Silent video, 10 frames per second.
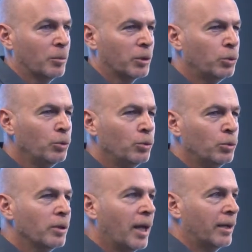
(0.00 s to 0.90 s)
But
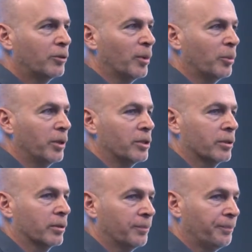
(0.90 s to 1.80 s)
who liked my
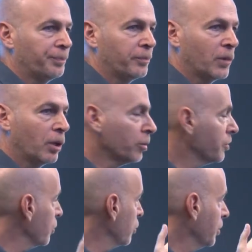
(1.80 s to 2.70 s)
picture? On the
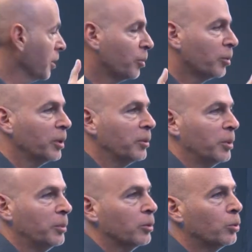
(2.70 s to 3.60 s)
social network,
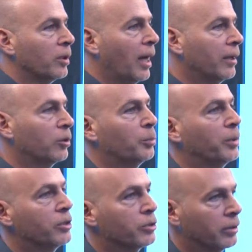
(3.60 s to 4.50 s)
people who like your
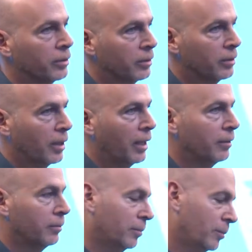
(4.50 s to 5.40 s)
picture
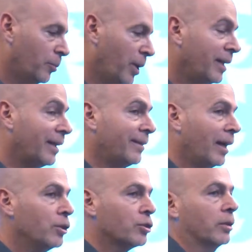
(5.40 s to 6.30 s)
and paid
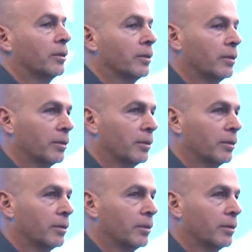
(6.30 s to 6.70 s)
attention